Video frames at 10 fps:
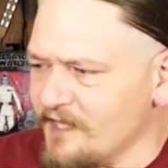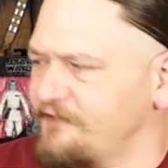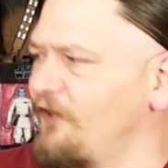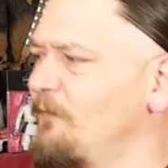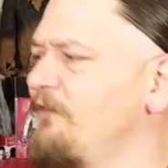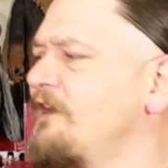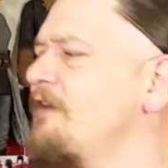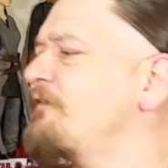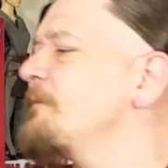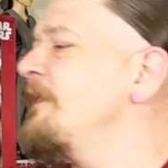so moving
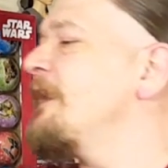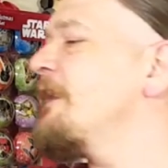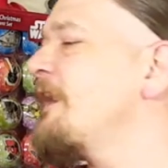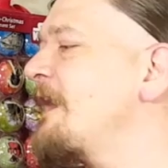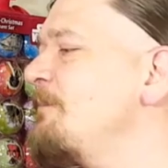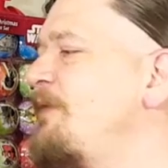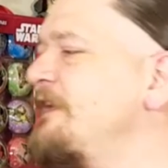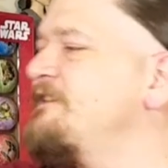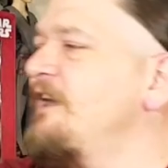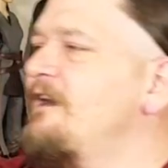on from there, I
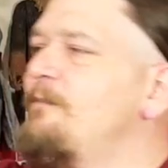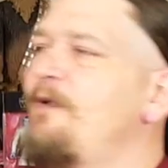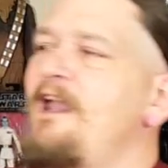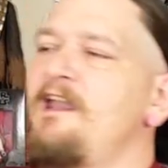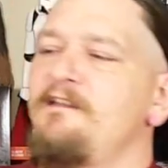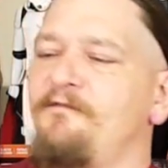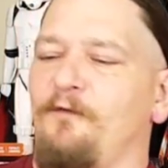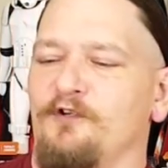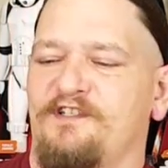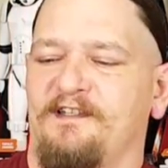picked up a
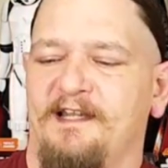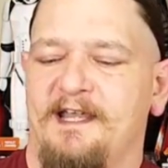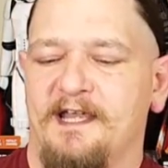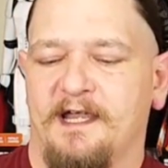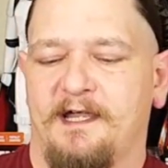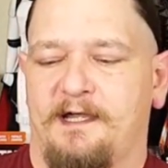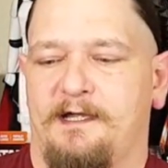Force Link